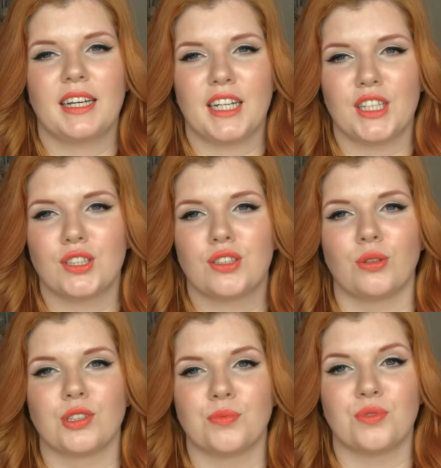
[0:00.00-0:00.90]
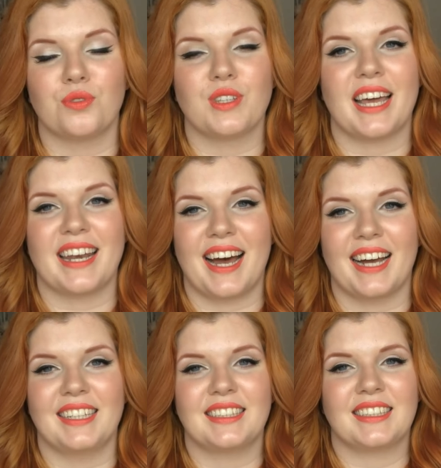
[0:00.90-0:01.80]
It is so smooth and
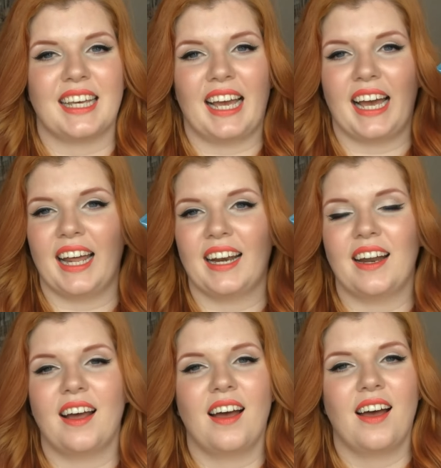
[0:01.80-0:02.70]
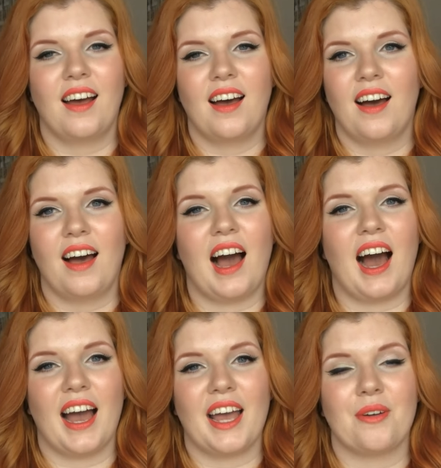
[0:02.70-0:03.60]
nice, and
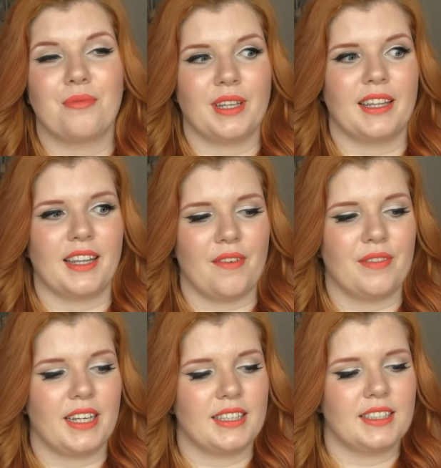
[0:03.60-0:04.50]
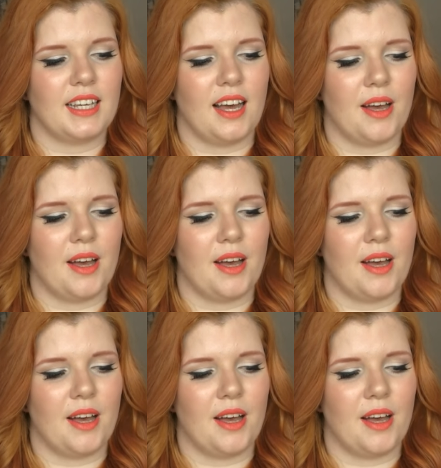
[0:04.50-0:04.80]
I really love this.